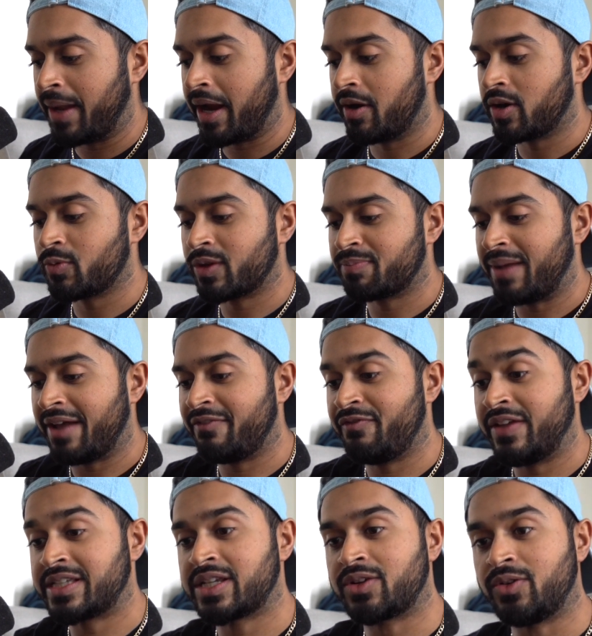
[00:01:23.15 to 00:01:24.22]
paired with my
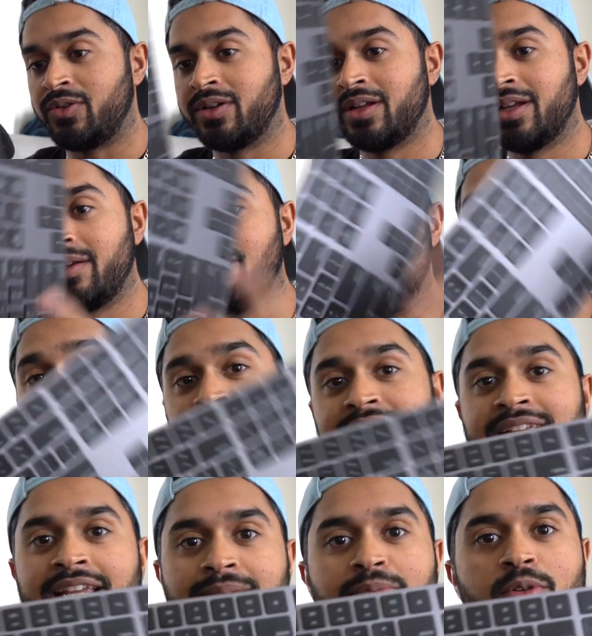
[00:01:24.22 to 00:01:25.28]
physical Magic
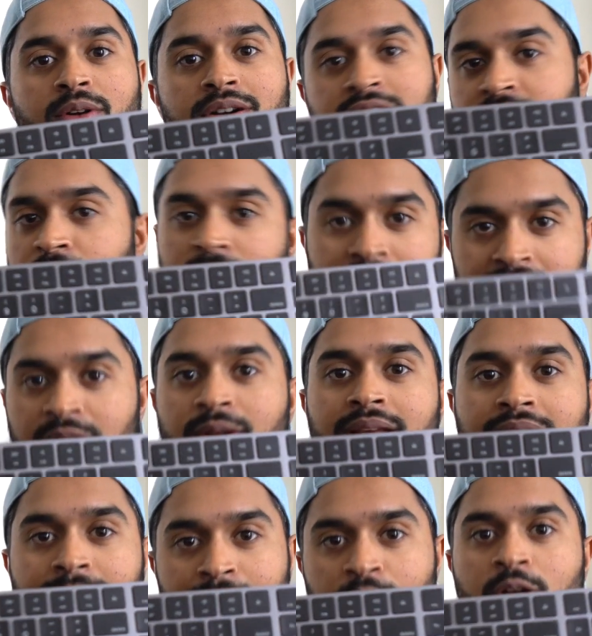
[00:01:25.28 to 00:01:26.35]
keyboard, so it's literally a
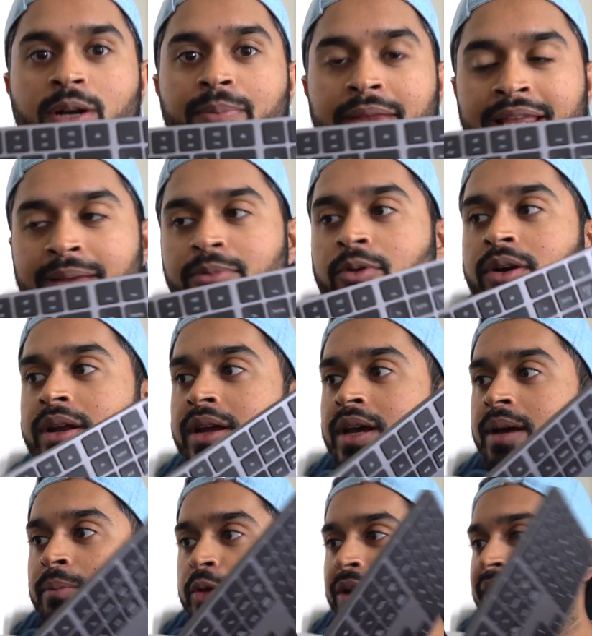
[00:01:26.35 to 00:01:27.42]
computer keyboard,
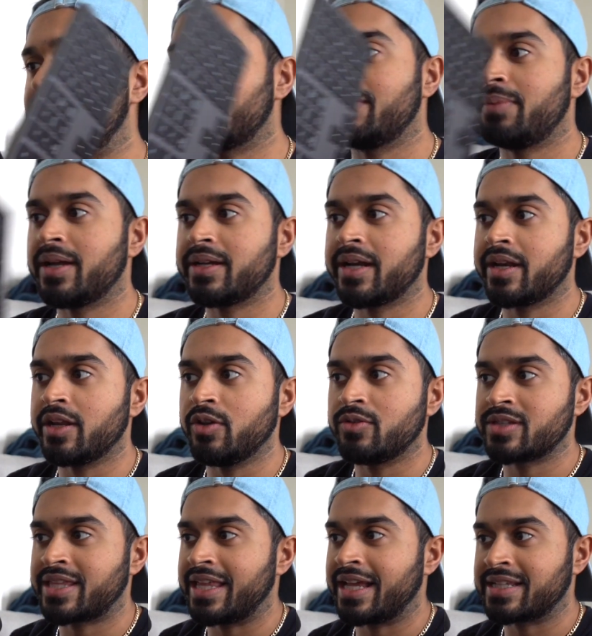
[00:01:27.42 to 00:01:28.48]
but you got the ability to
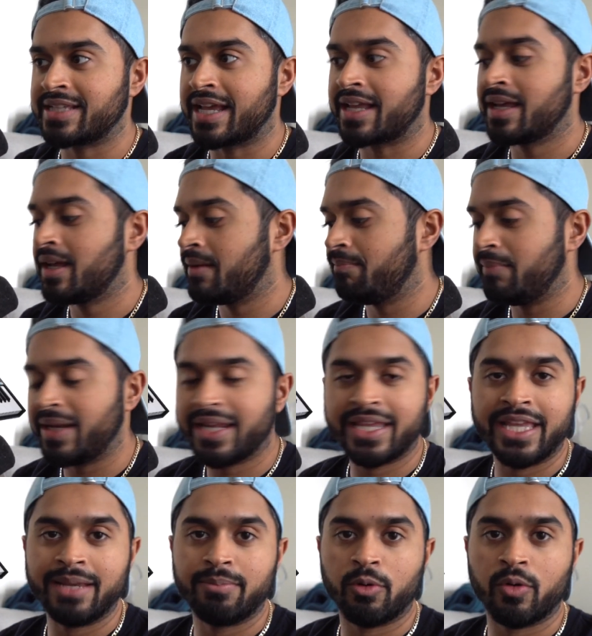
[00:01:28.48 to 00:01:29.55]
use things like MIDI
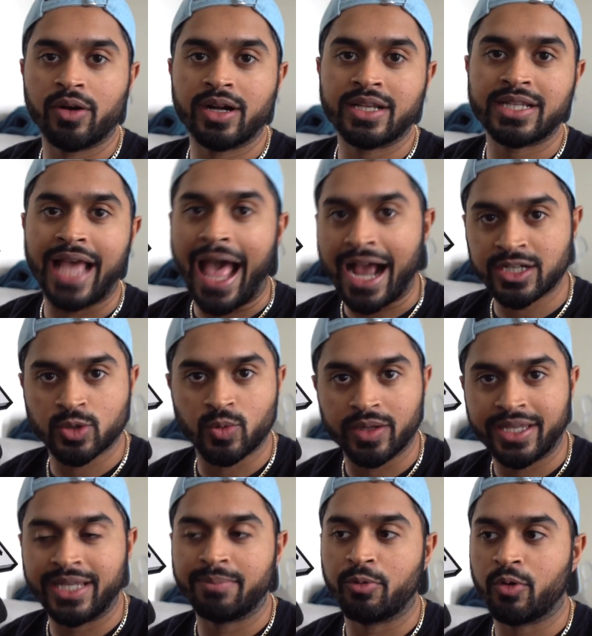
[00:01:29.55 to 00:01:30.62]
keyboards, actual
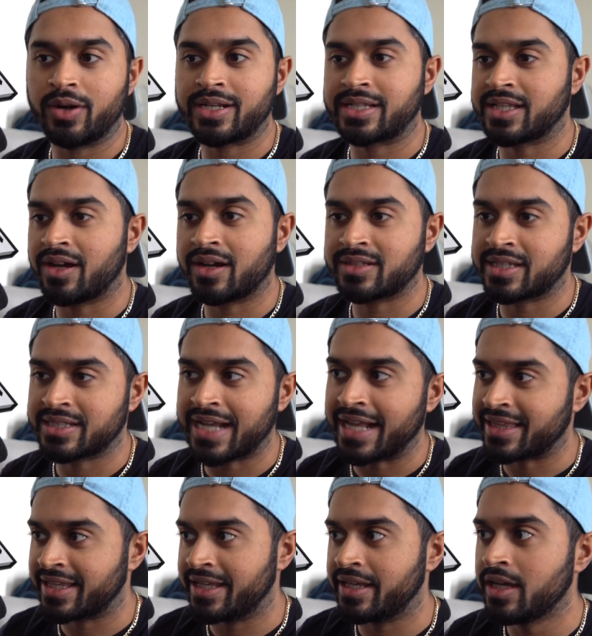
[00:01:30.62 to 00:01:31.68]
keyboards, as long as it's
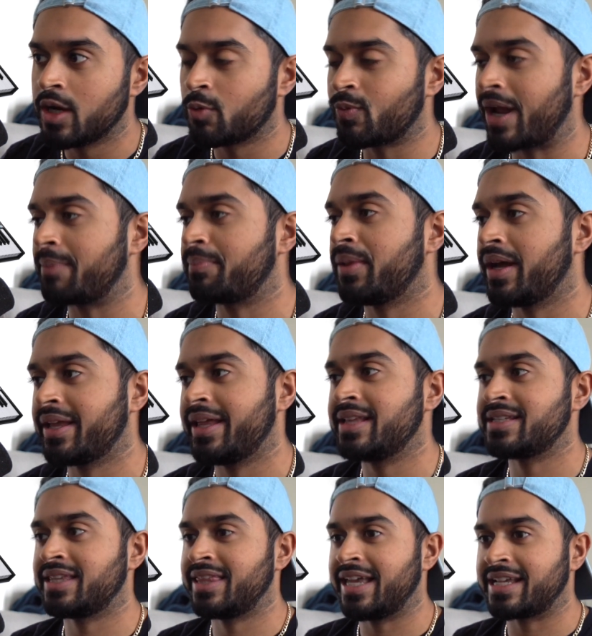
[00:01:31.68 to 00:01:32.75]
got the right plugins
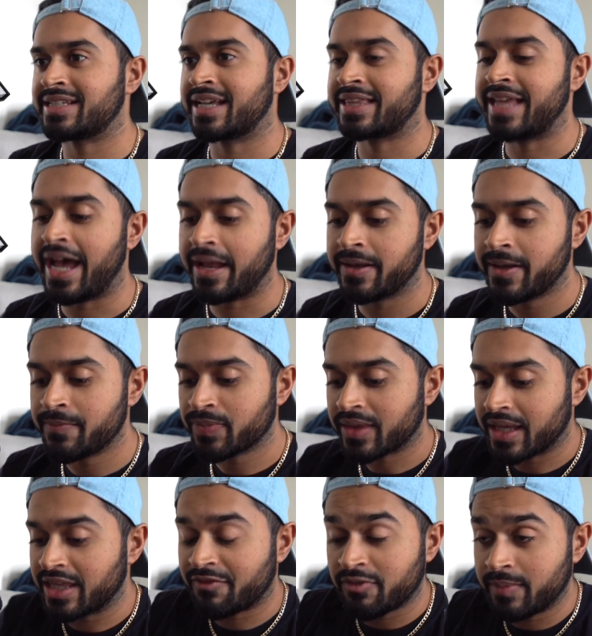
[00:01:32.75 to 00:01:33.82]
and things like that.
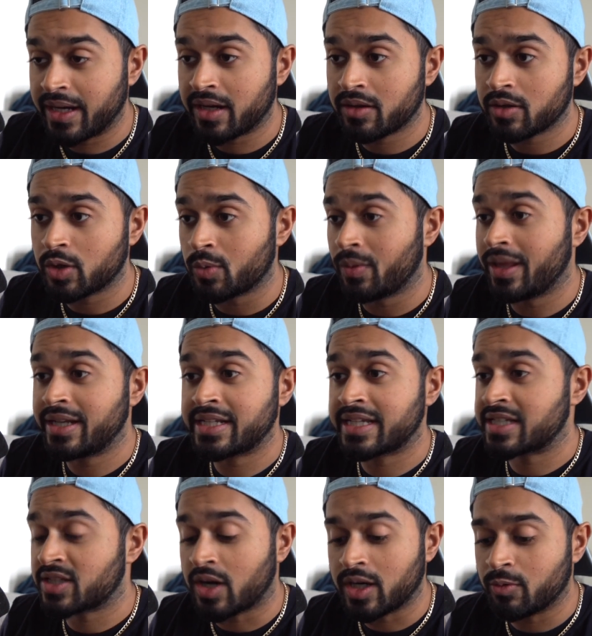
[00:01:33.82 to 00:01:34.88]
And then from there, you really just get
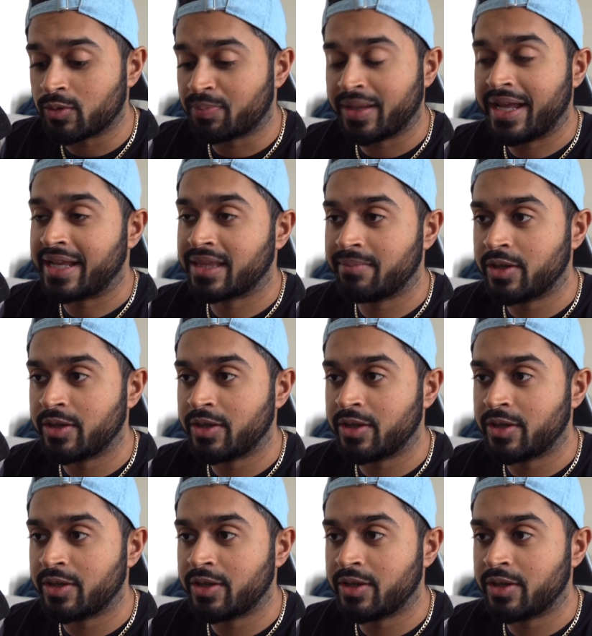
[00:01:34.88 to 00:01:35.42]
started with playing the